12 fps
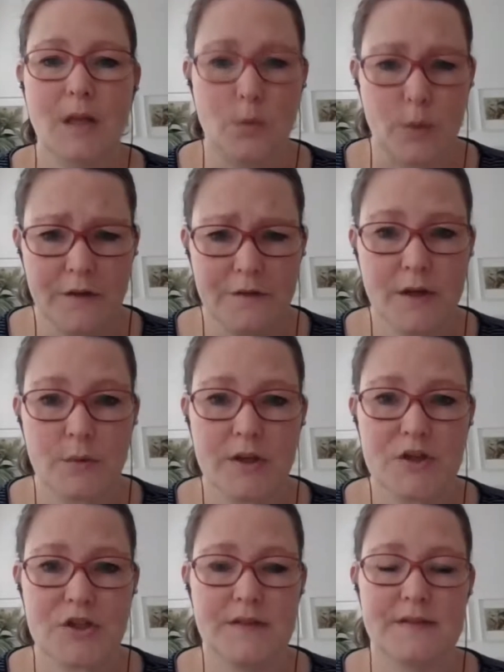welfare
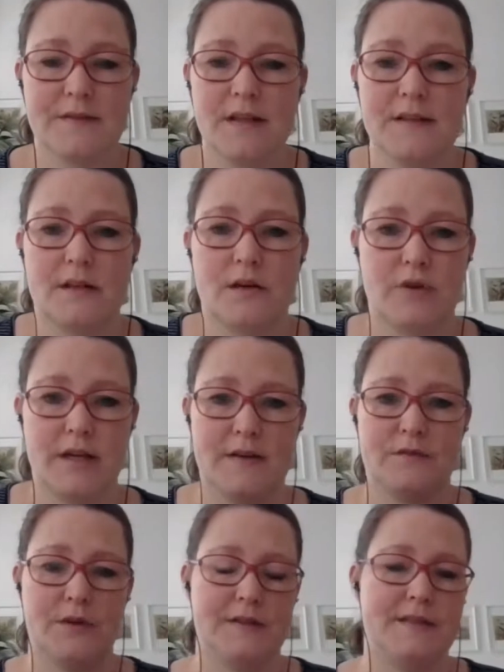questions. These are
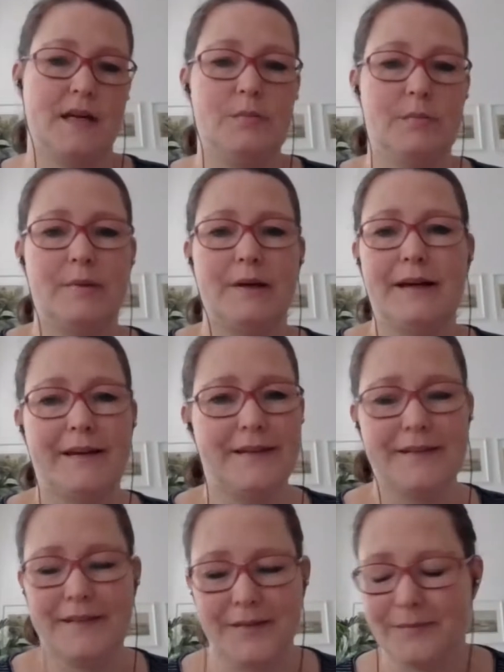raised, for example, by